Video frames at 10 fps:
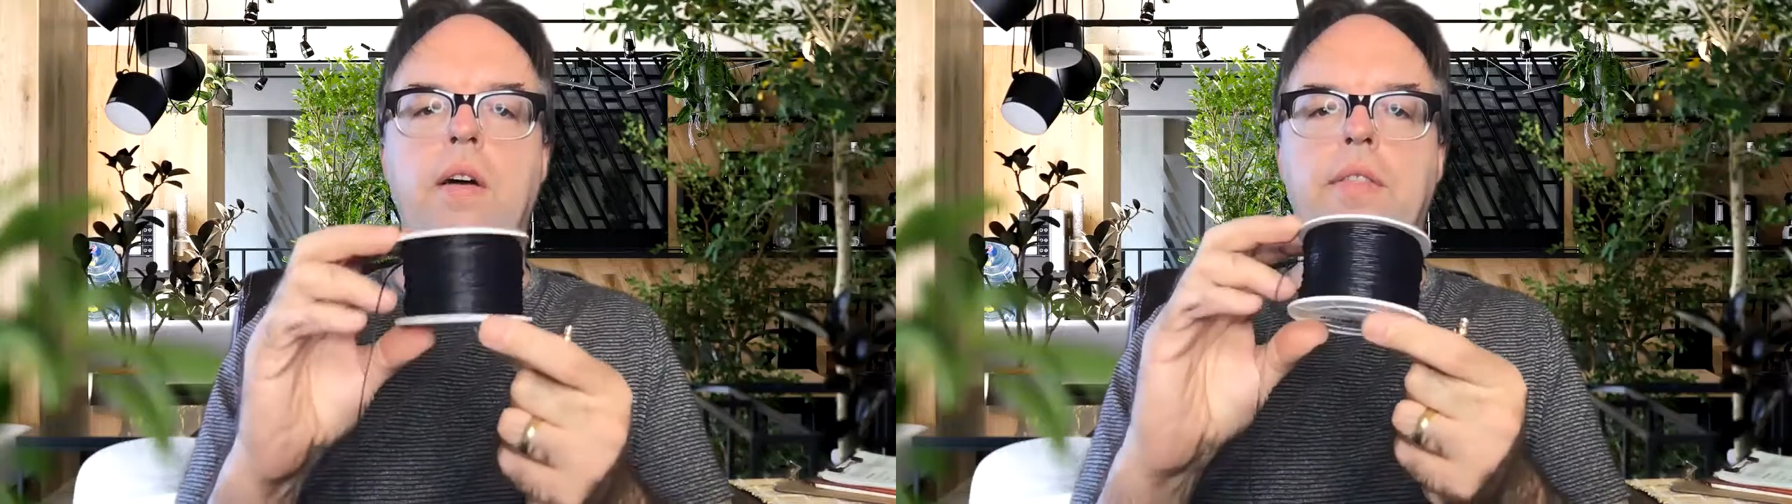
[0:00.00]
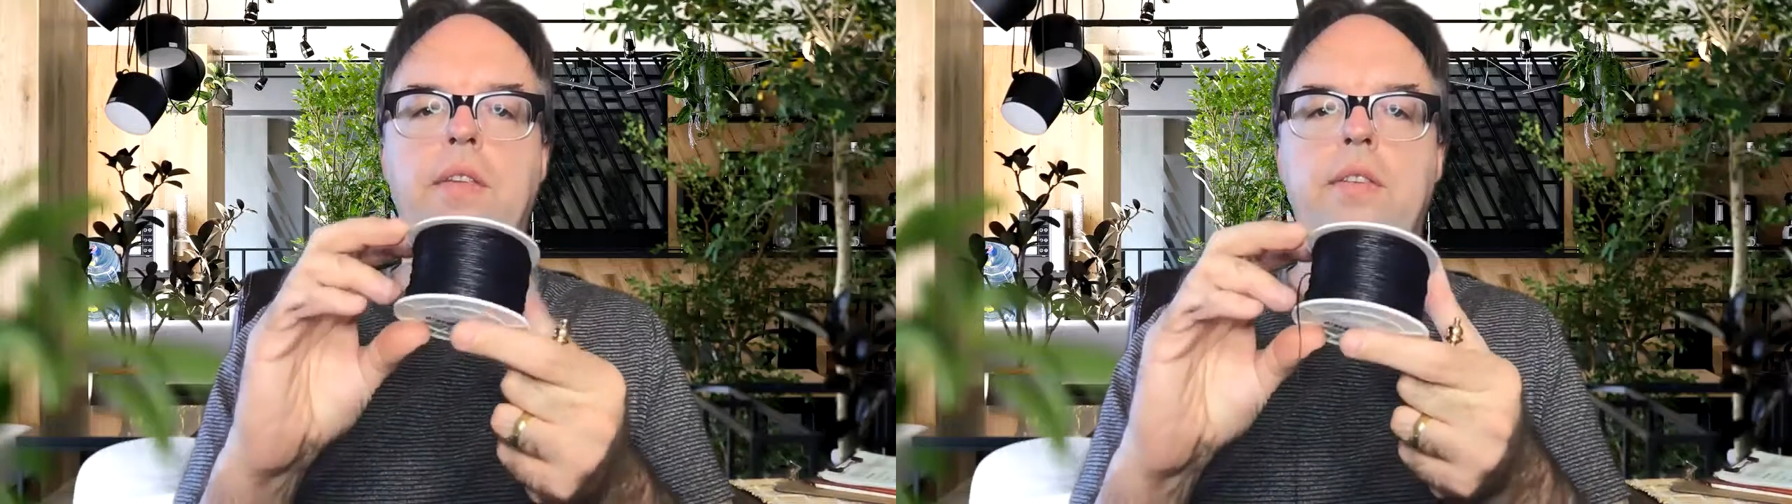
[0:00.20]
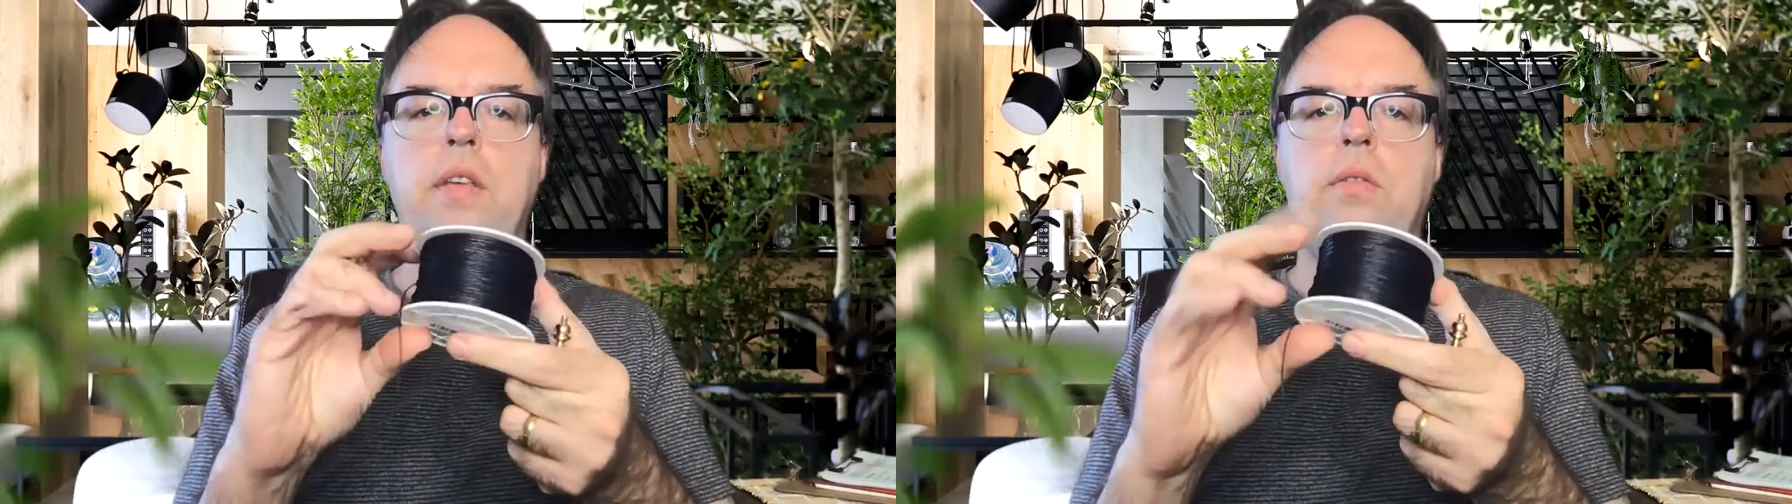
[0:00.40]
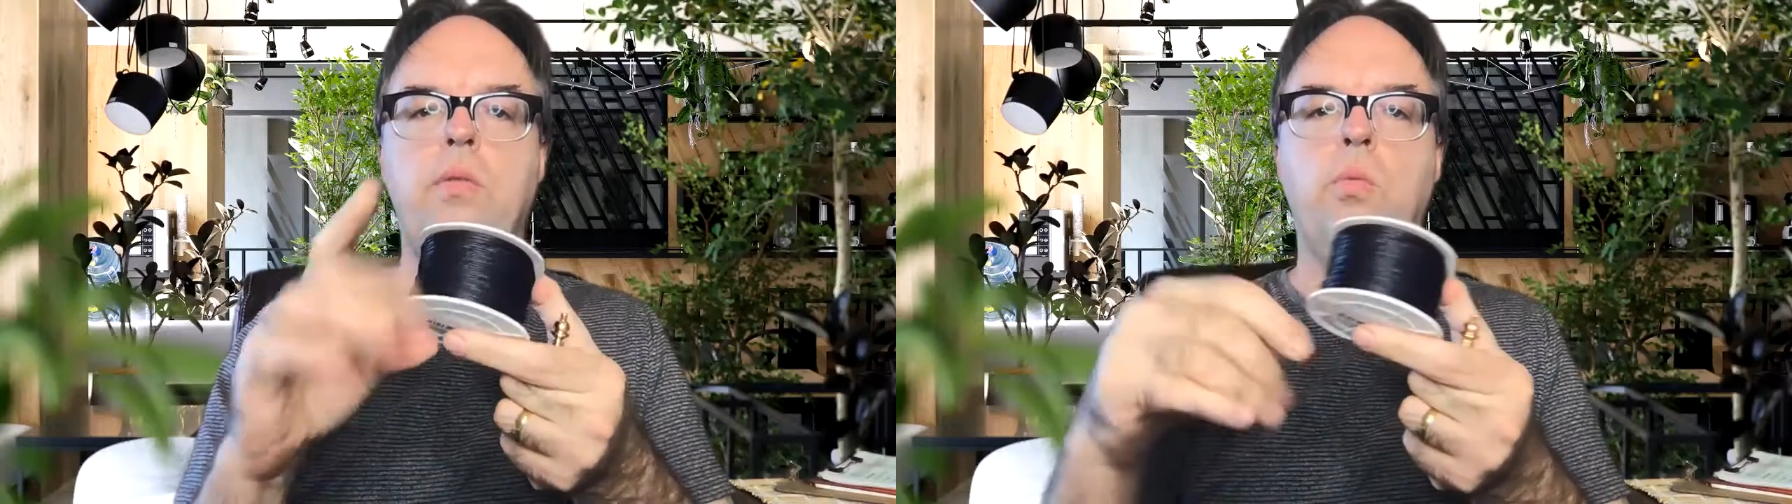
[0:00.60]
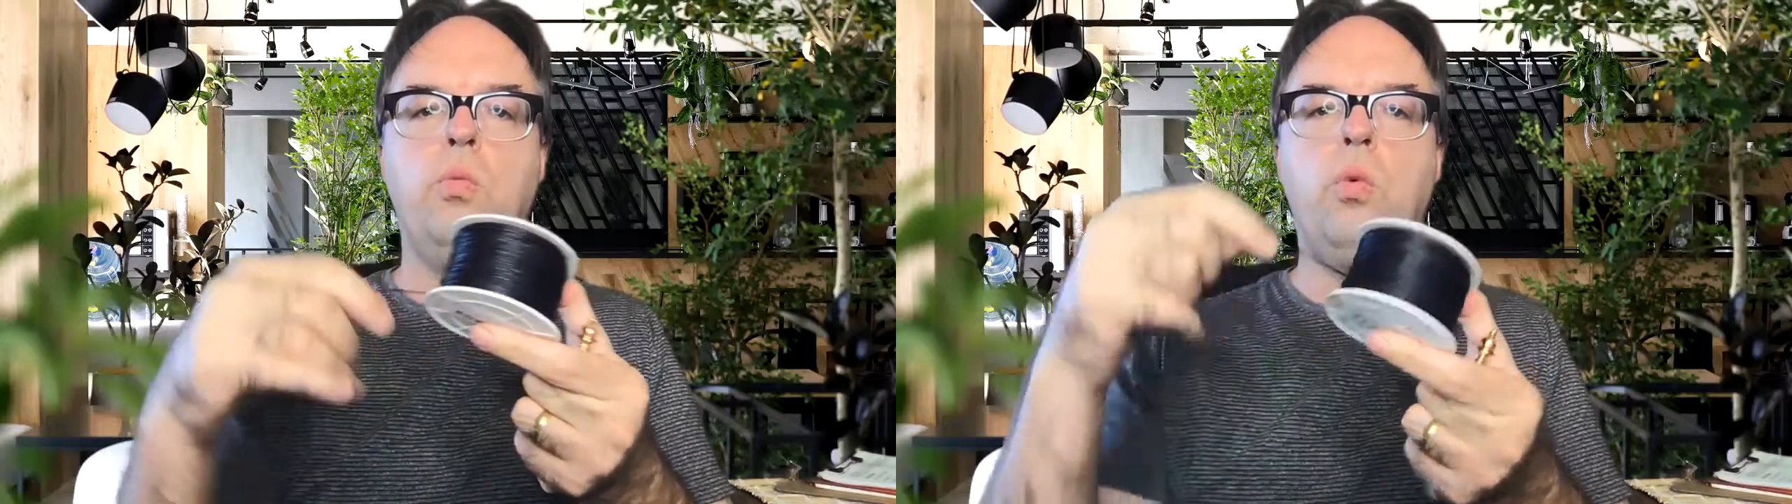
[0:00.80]
This is
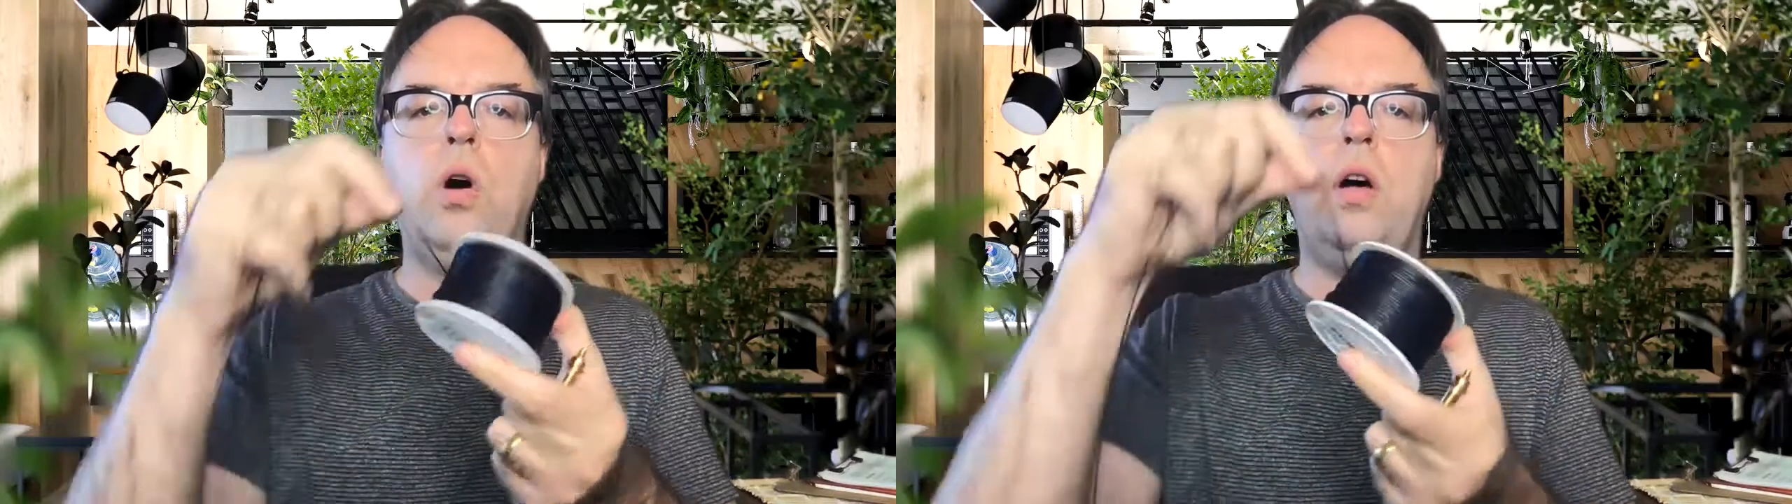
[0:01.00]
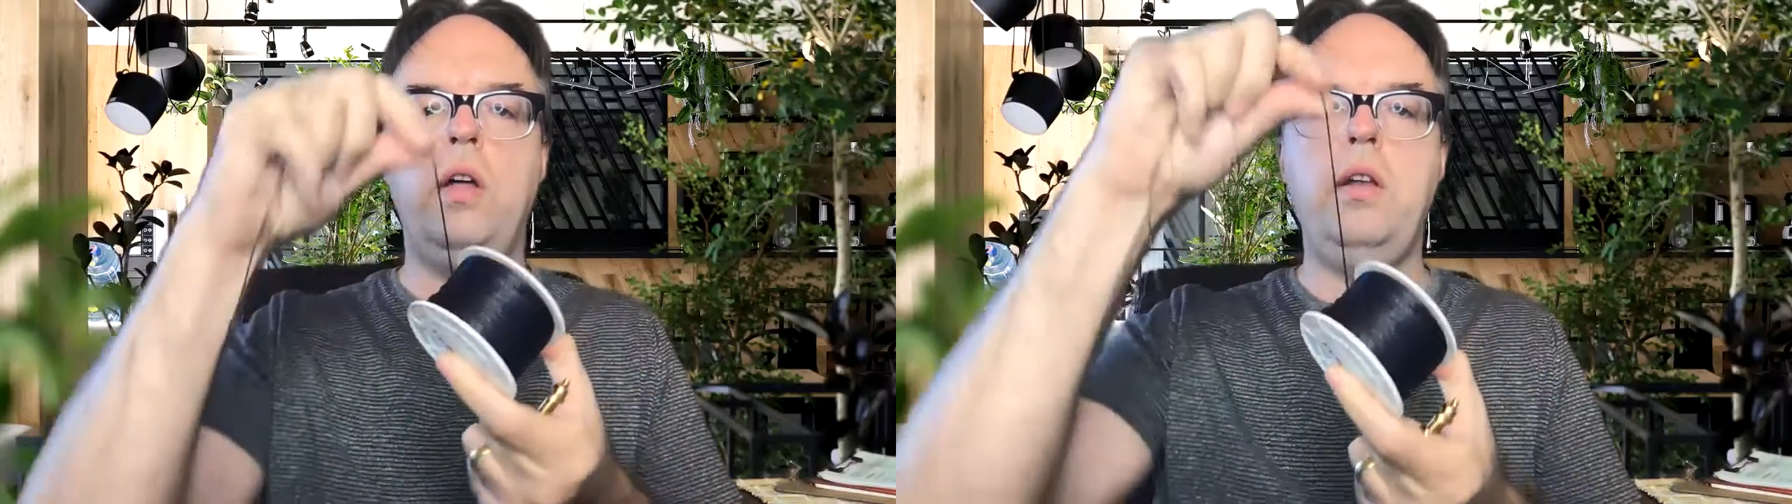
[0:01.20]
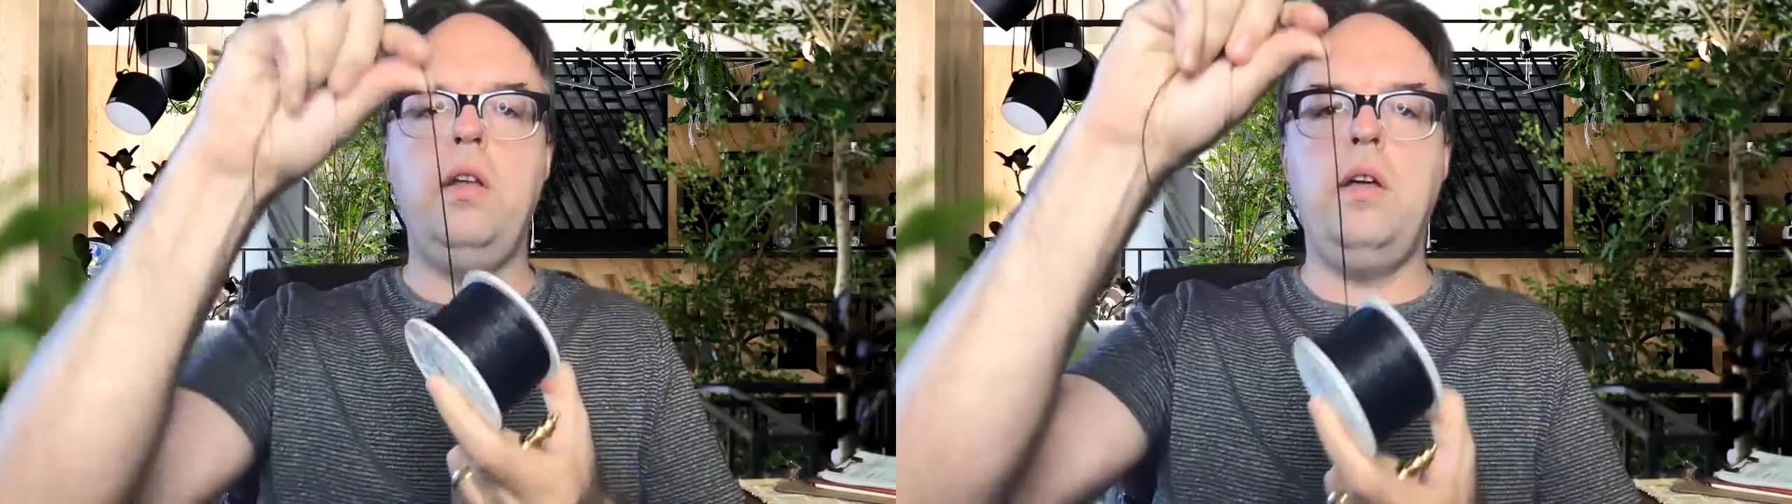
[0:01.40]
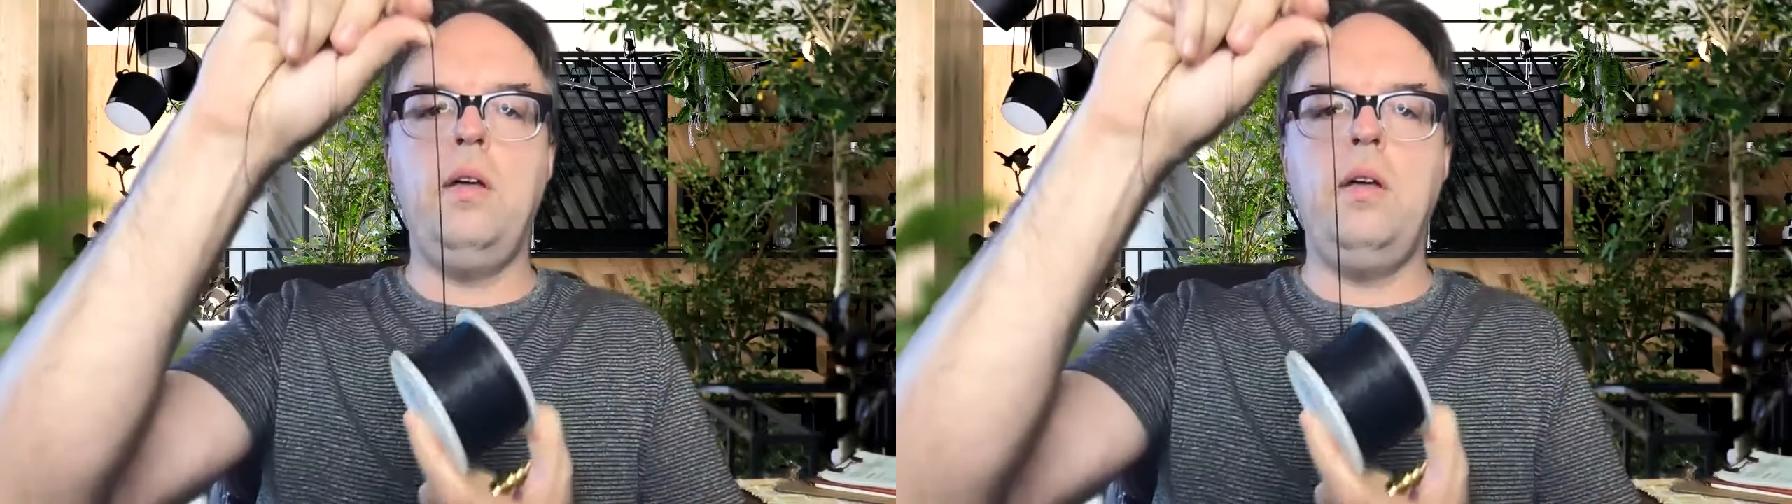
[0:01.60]
1